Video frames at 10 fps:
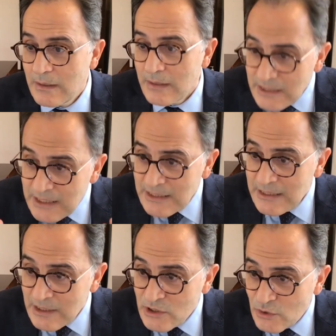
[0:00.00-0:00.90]

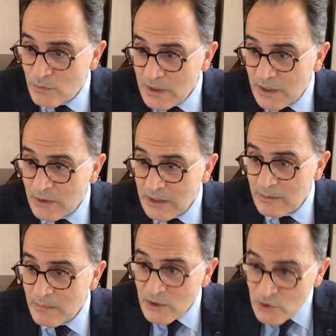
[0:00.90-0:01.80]
This should be our
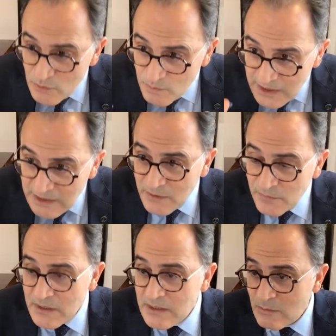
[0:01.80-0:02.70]
aim and should make a
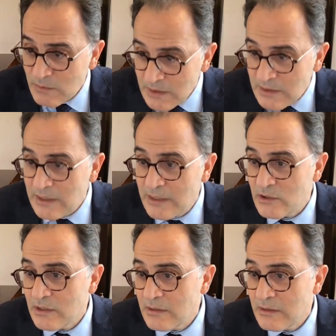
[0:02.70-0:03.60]
difference within the
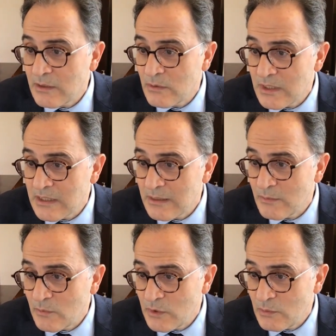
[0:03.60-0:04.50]
larger
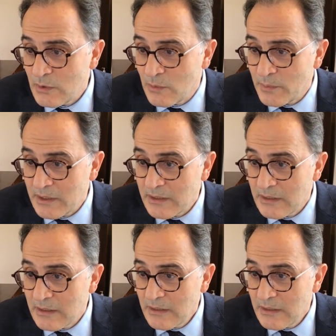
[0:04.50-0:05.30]
ecosystem in which we operate.